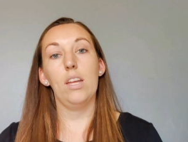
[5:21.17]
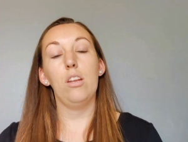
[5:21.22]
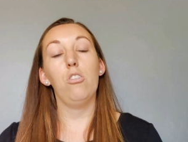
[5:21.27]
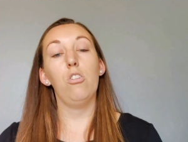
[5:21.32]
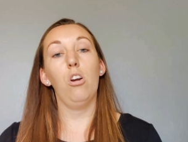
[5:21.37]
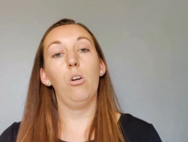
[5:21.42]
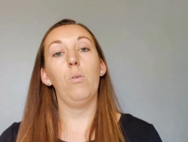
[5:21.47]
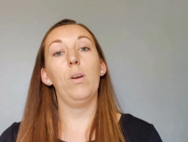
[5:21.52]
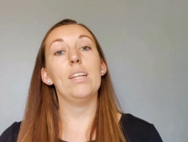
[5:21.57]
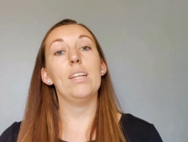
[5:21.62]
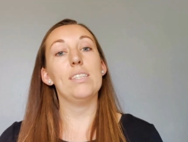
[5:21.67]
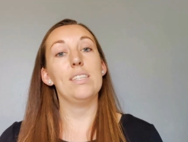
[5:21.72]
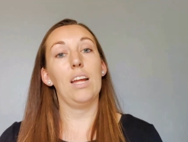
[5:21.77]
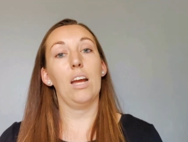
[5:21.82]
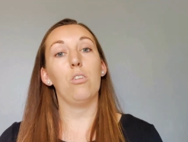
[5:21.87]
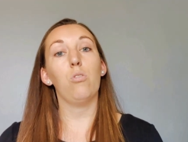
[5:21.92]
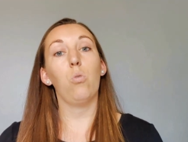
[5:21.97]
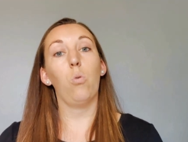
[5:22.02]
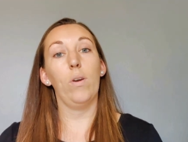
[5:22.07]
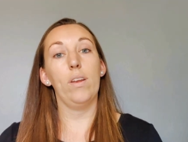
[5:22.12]
They know it is
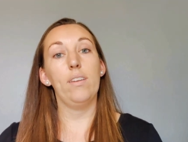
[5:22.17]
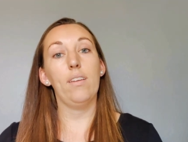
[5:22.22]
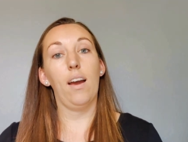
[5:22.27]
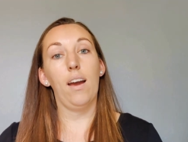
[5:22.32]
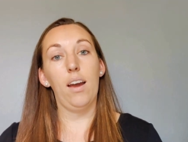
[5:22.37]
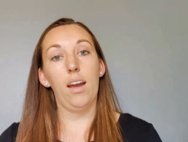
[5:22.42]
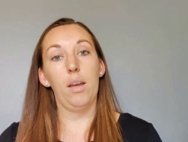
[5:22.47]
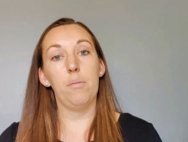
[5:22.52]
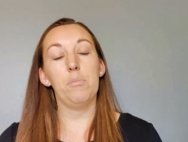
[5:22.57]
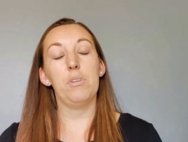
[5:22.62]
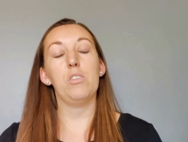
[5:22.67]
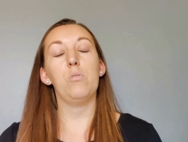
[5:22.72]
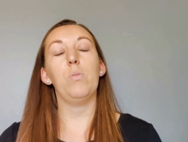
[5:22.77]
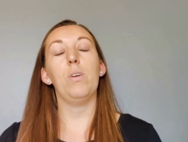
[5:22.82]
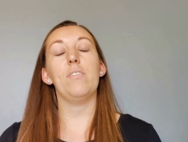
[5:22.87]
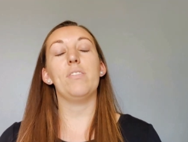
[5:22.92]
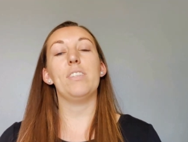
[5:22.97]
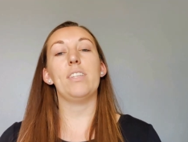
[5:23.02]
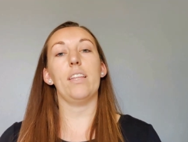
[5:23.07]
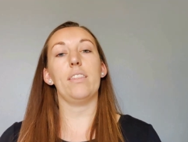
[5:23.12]
not toy time because
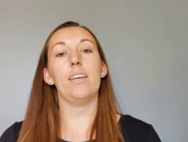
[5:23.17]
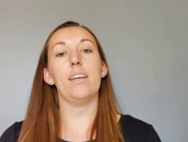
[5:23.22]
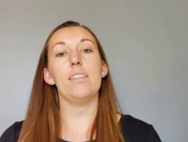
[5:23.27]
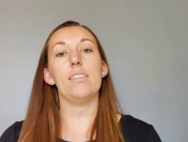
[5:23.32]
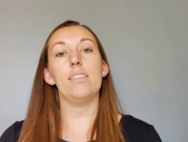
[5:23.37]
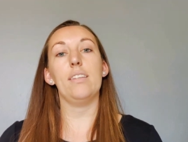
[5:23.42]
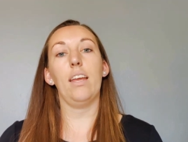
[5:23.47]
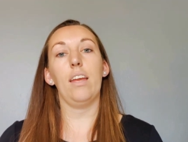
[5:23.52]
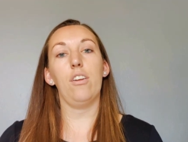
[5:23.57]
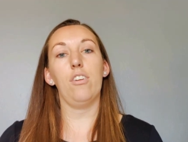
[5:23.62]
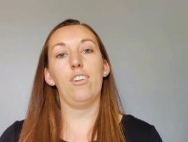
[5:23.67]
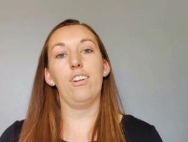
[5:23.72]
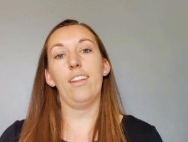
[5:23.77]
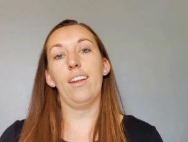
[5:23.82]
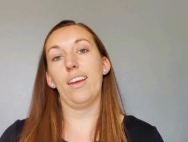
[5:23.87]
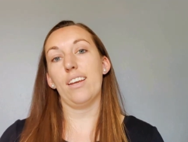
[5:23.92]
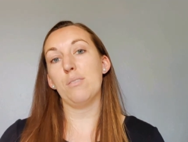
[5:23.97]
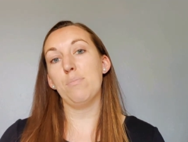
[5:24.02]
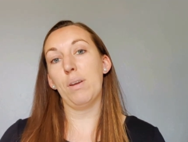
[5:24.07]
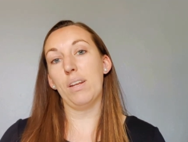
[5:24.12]
we have set that standard
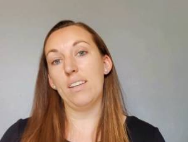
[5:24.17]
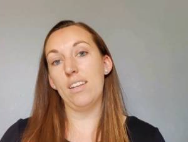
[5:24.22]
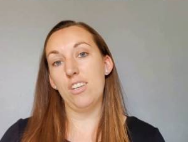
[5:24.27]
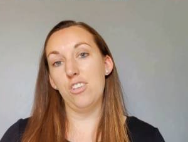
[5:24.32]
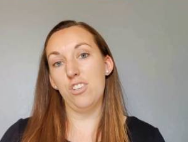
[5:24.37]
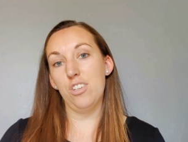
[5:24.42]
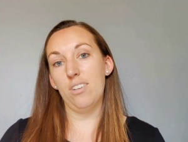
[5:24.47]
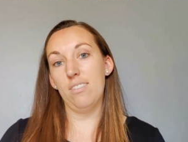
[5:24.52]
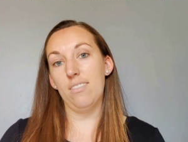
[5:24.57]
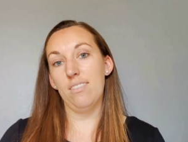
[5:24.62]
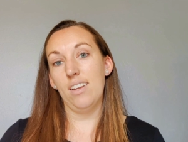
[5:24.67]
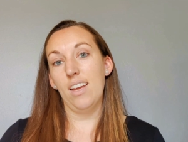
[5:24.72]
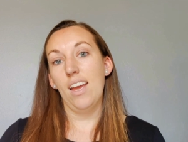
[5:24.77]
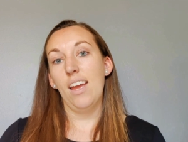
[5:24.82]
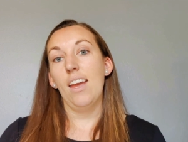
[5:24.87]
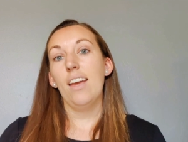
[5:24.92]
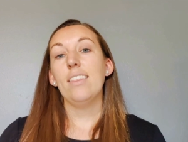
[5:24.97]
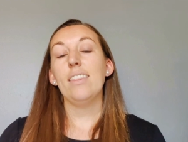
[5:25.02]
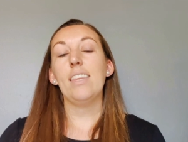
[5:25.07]
and expectation.